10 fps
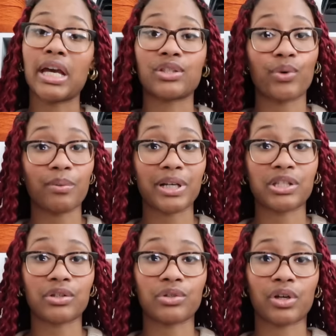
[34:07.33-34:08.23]
It's when my
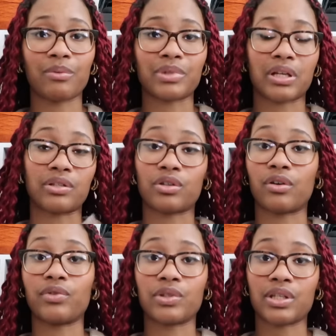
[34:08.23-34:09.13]
sister comes in. So
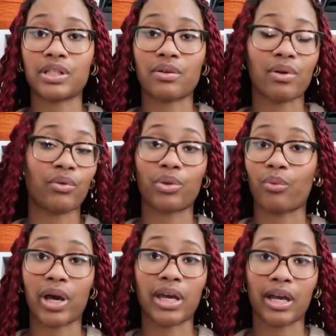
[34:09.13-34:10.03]
if you see someone with
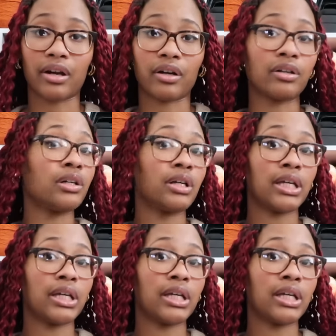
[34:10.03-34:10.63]
white hair